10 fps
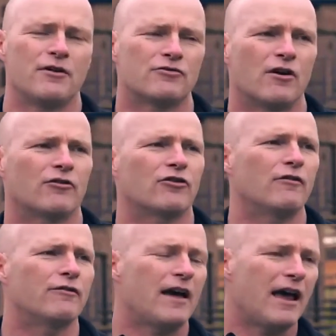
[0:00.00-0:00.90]
photographs
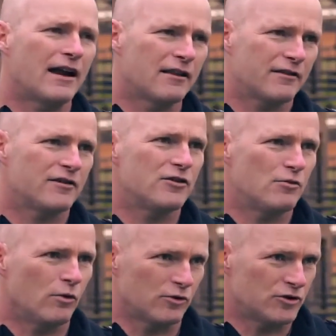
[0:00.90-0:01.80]
of anything you
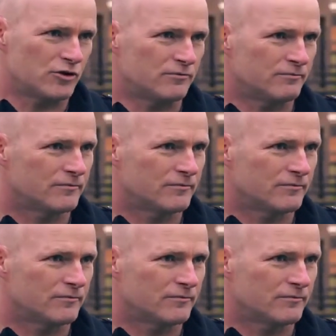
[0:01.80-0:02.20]
want to.